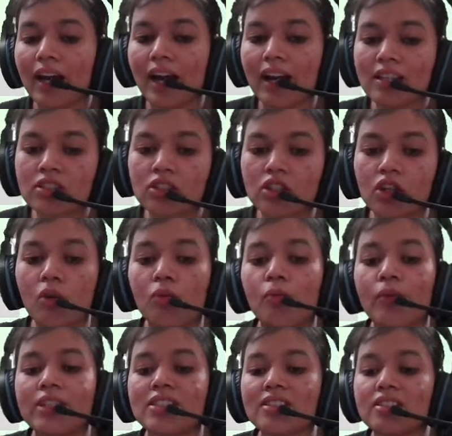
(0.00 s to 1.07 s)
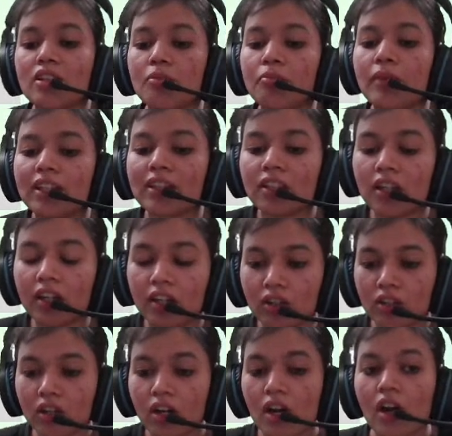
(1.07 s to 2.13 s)
let us see what are
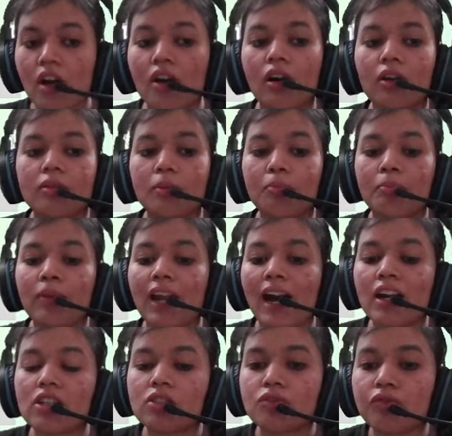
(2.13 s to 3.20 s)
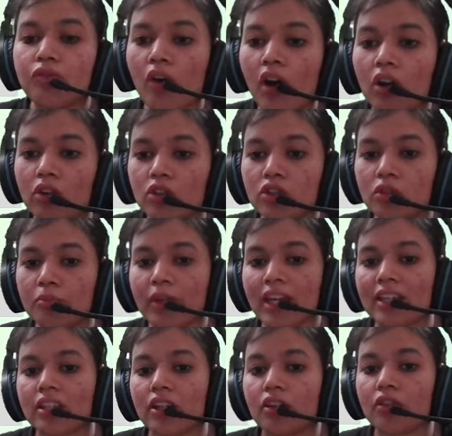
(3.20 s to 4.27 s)
the materials or what are the things we
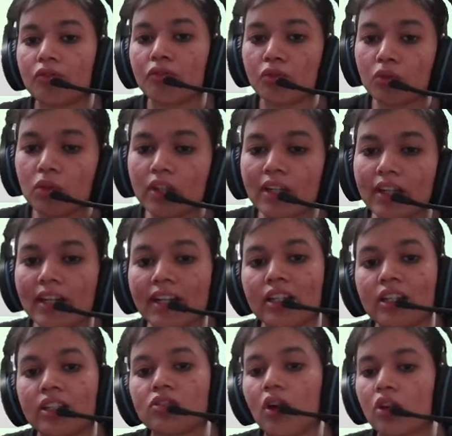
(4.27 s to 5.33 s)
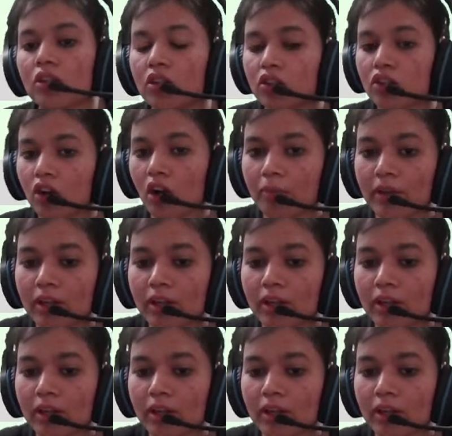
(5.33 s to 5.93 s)
need plants for photosynthesis.